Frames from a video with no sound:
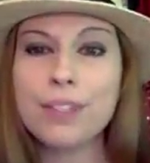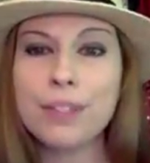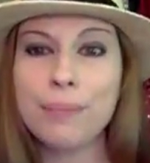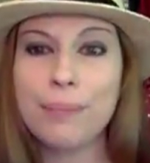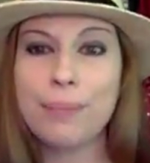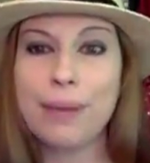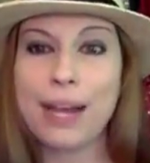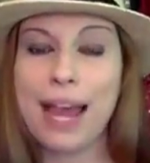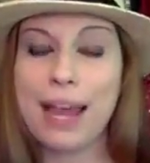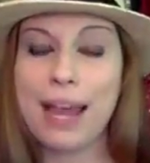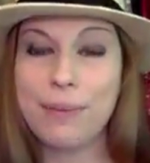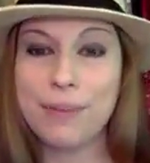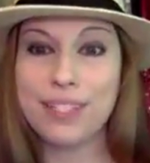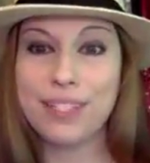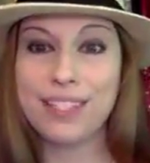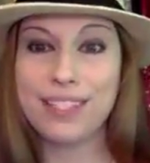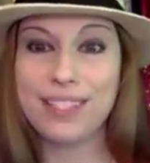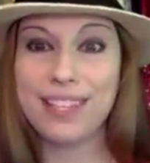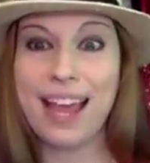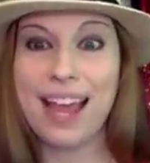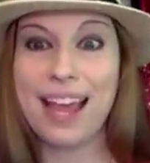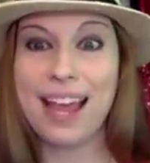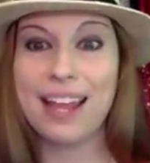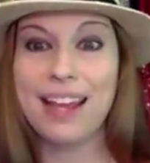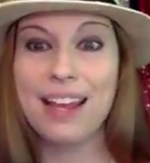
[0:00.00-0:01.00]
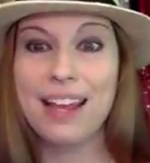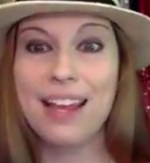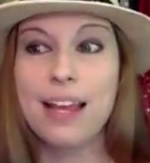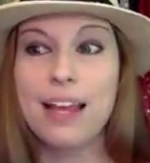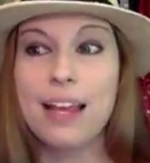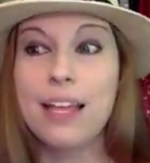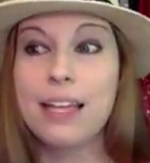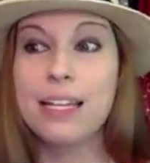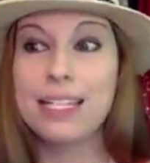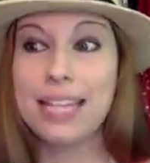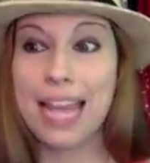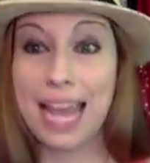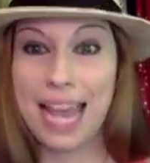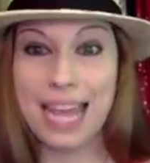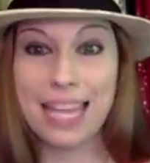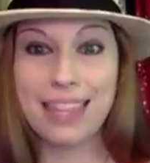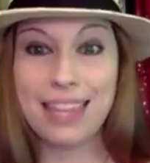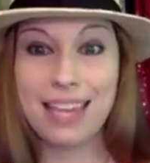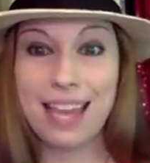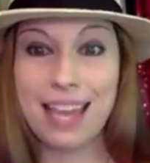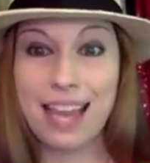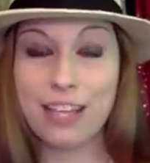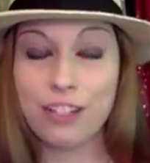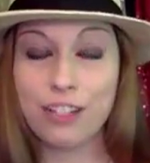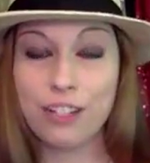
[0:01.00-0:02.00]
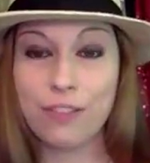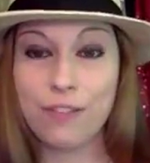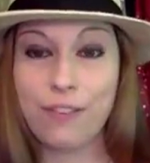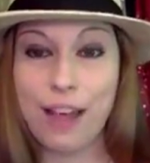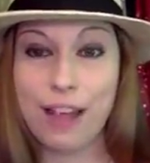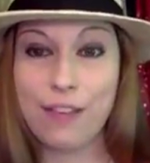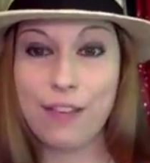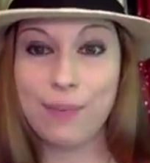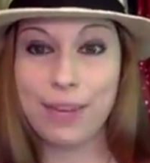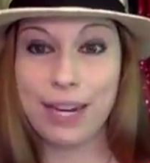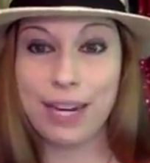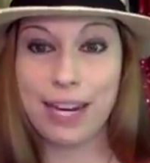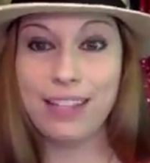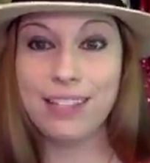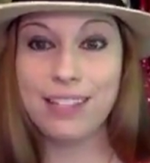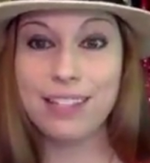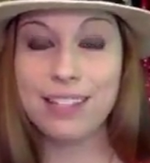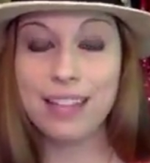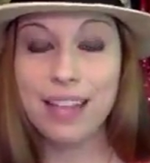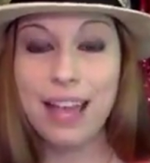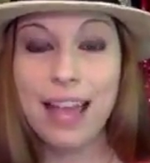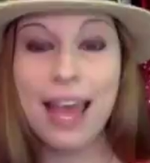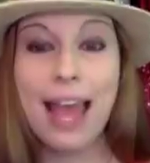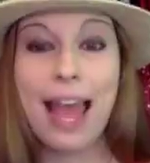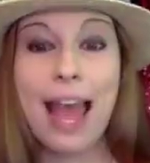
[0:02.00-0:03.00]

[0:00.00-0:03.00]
But I would say take the extra 5 minutes